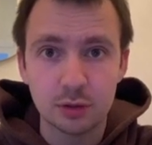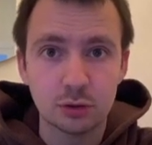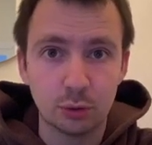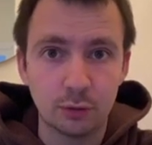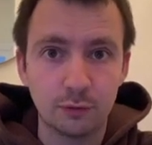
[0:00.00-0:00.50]

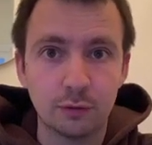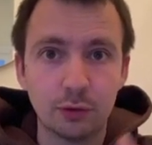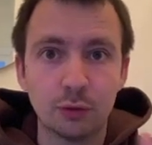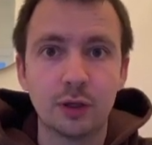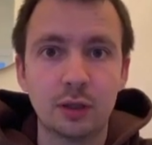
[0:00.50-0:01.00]
So if you've
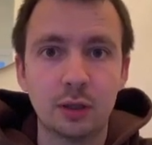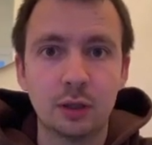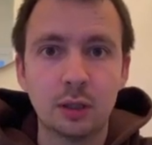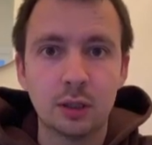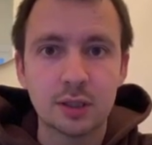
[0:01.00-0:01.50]
already
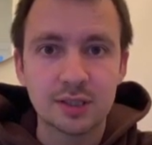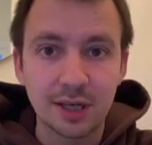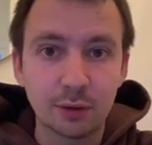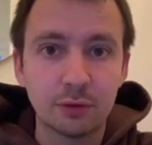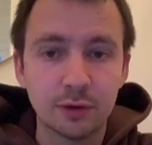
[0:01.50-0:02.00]

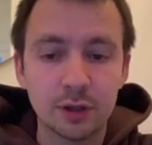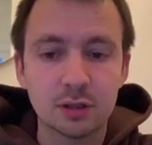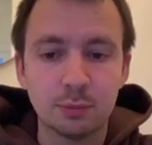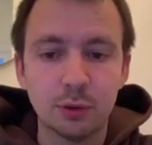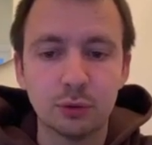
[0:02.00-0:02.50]
sacrificed
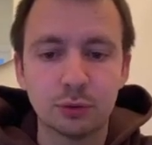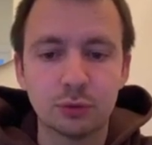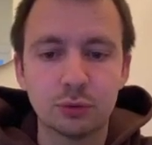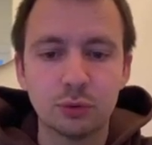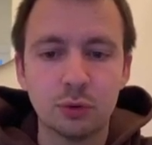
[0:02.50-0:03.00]
a pawn or
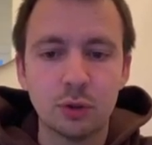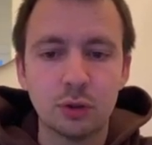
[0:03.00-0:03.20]
two,